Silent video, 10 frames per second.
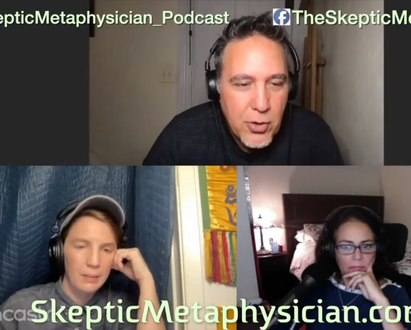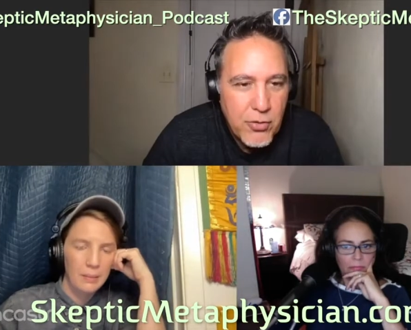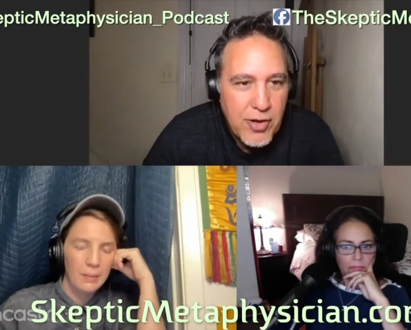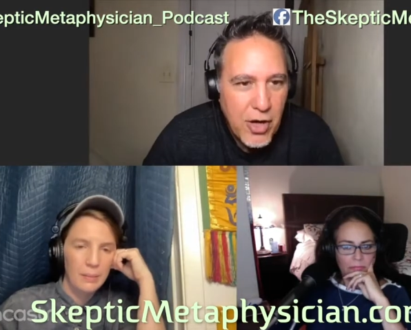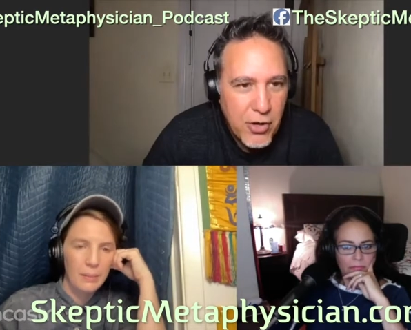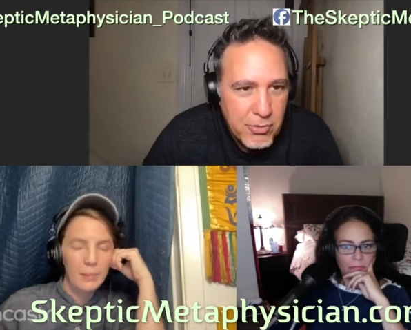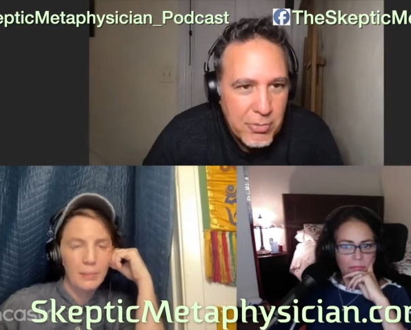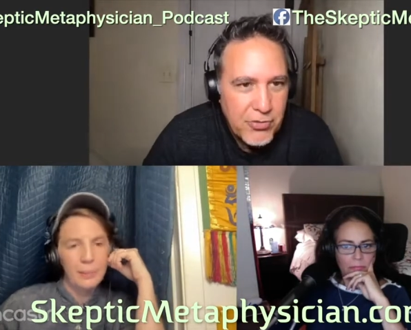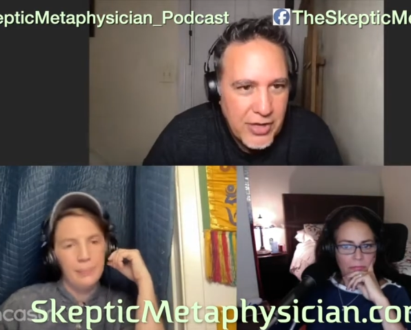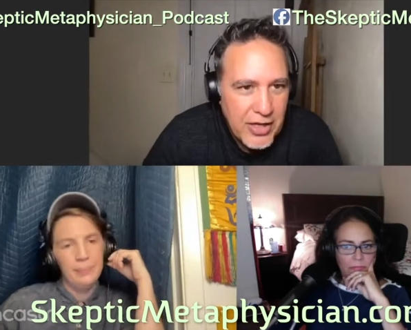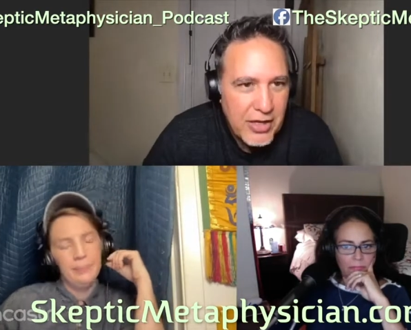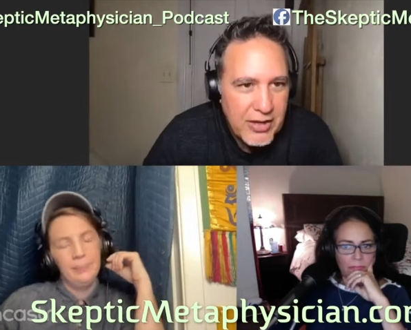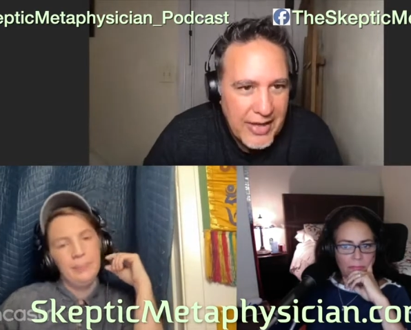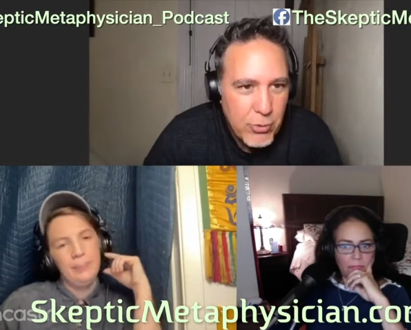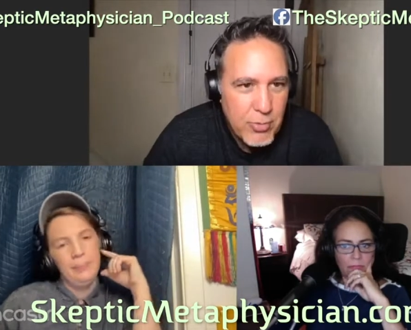Speaker 1: don't know if 100%
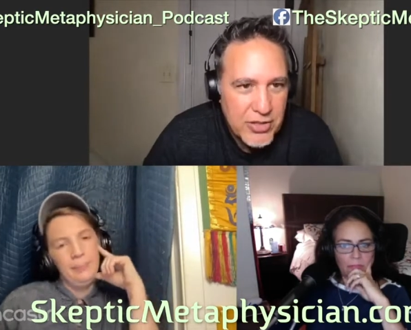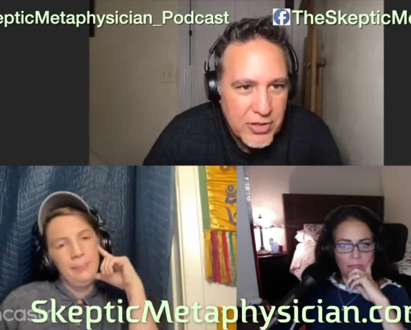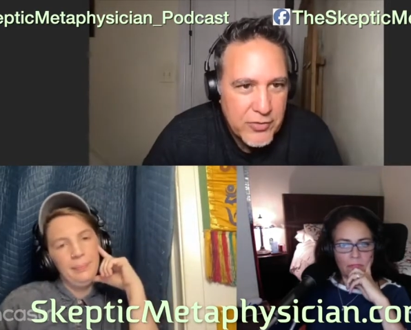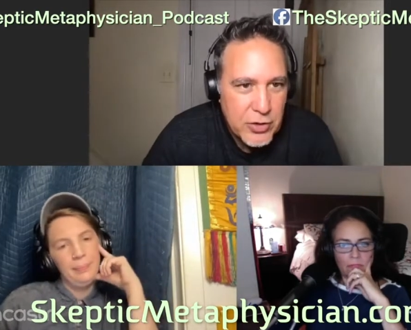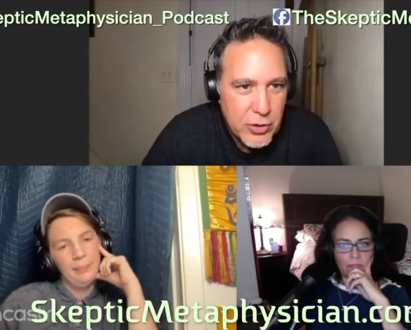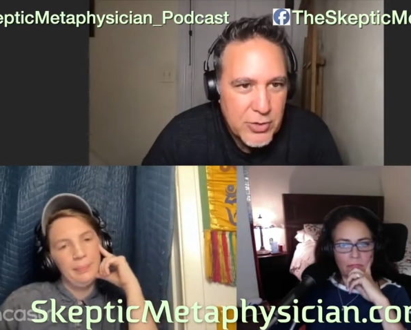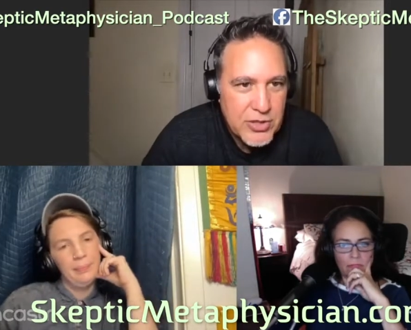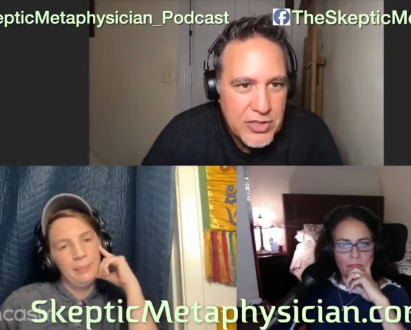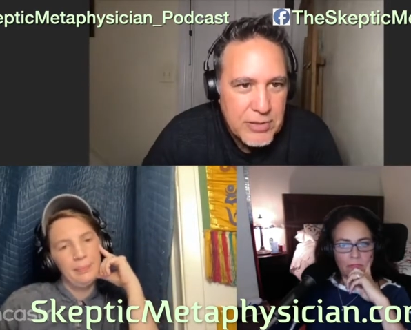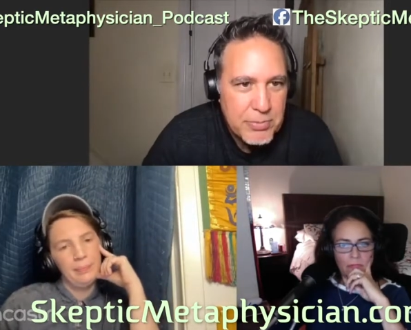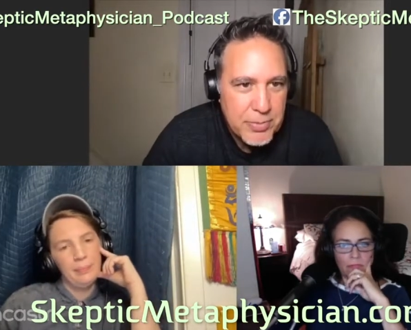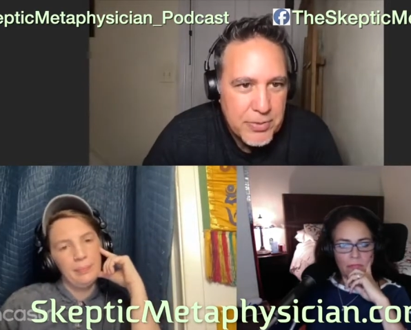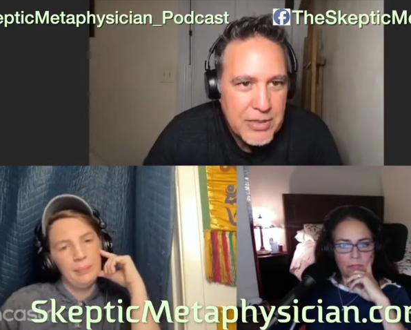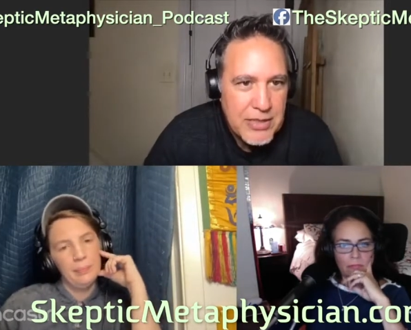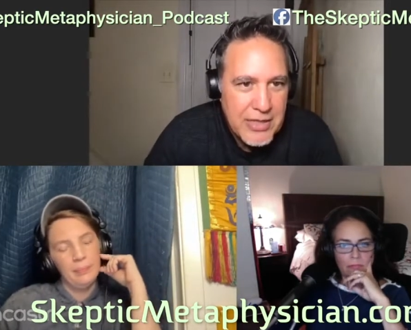I allowed myself to go as
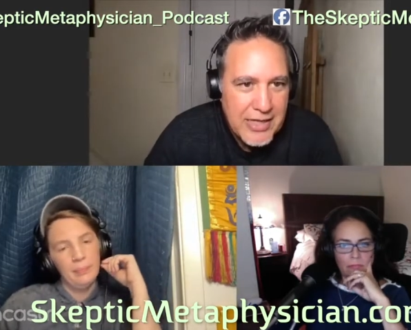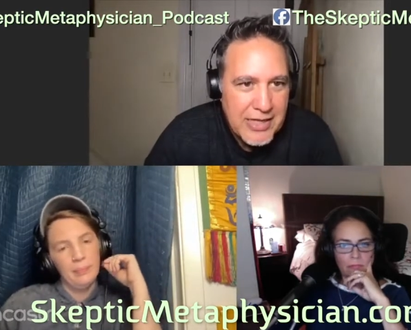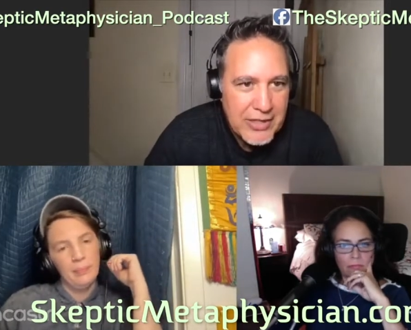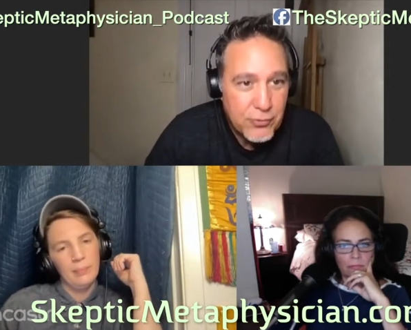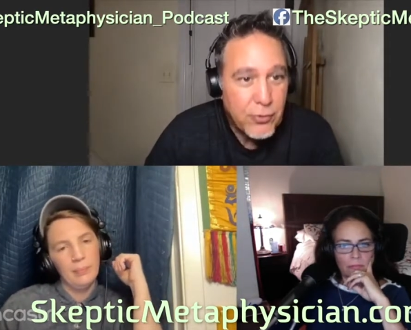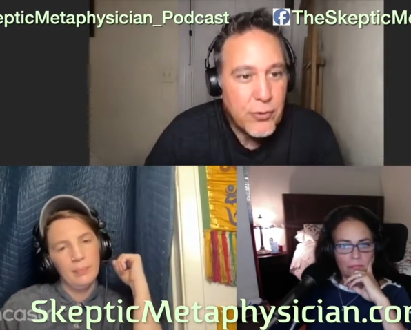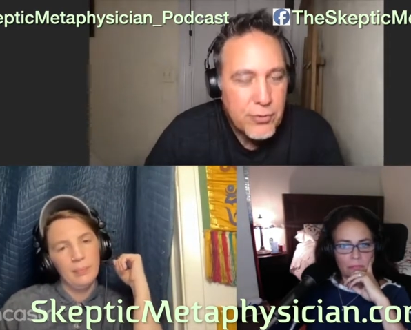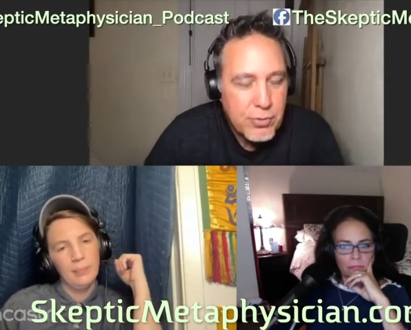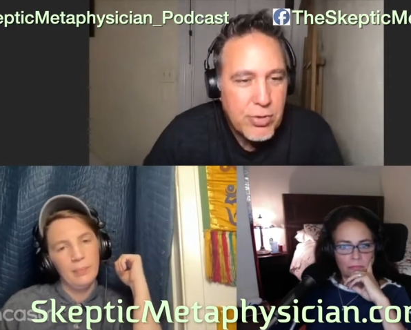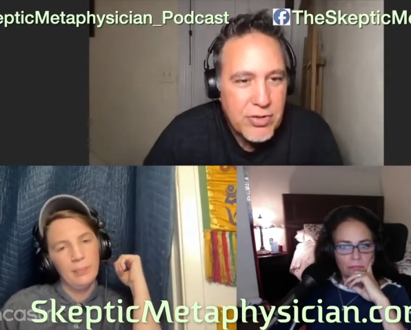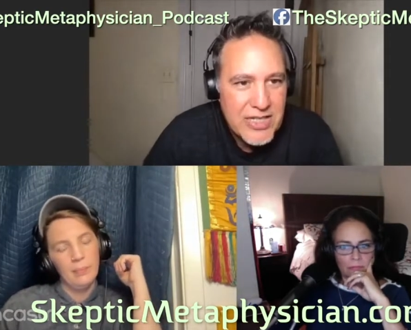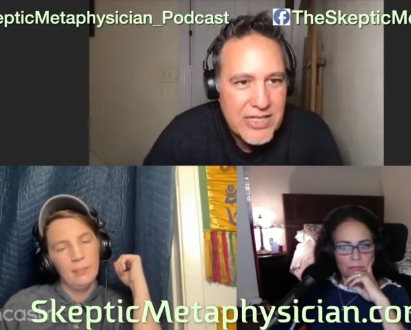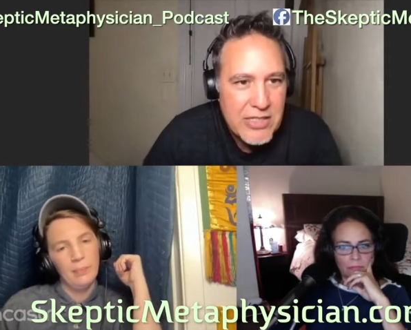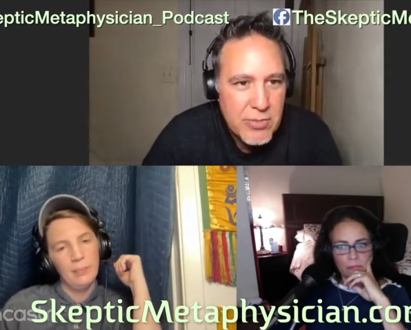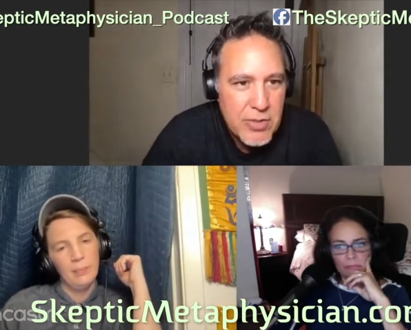deeply as vulnerable as
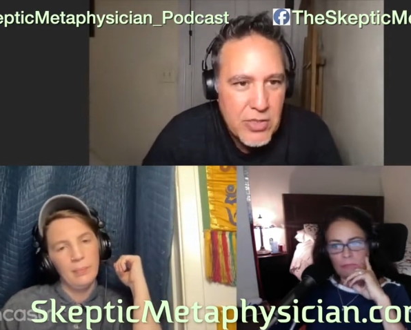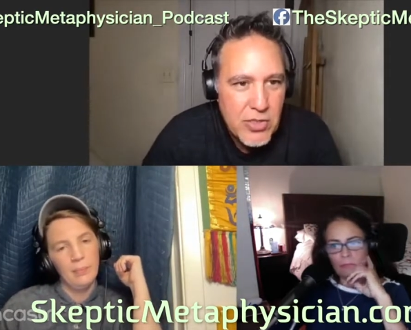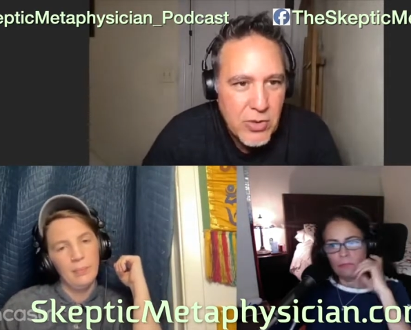I need to be.